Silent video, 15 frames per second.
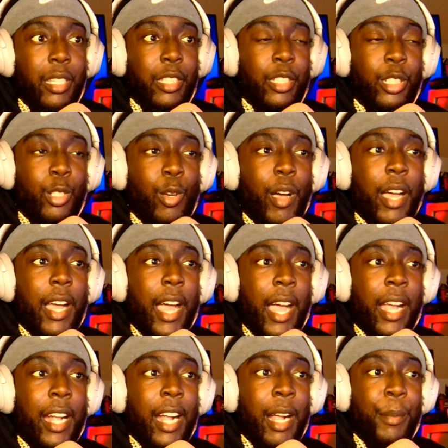You know, I, I
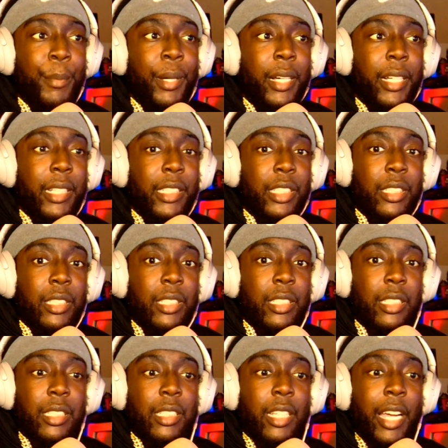got my
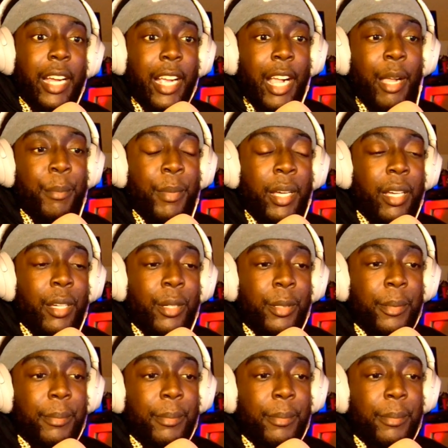I got my um